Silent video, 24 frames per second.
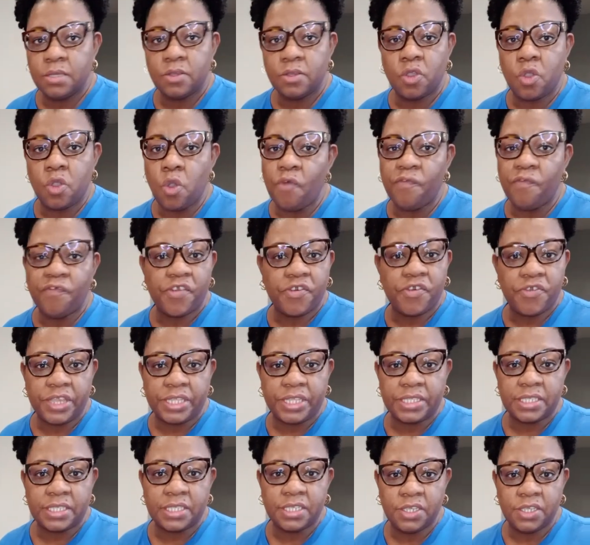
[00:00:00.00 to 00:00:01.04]
go for
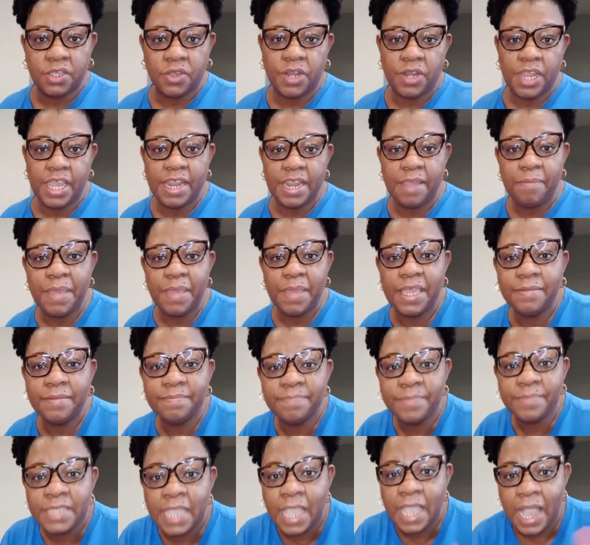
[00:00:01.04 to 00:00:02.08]
it. You know what I mean?
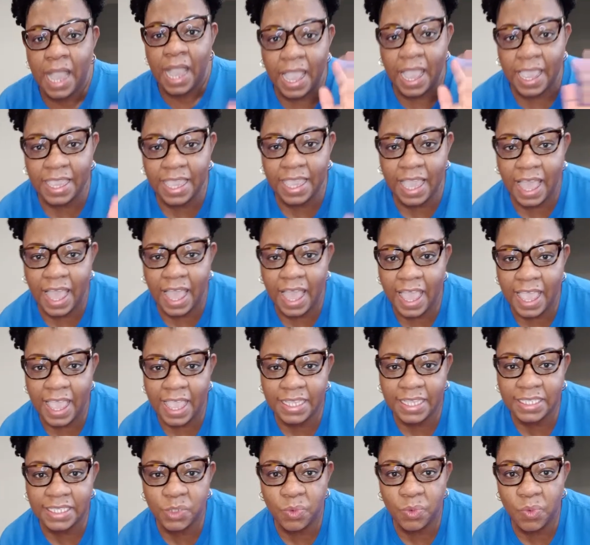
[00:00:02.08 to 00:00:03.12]
Hi
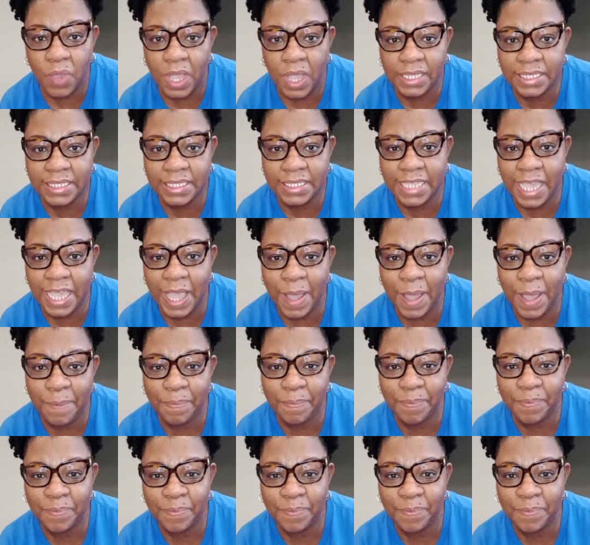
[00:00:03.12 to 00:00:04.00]
guys, what's up?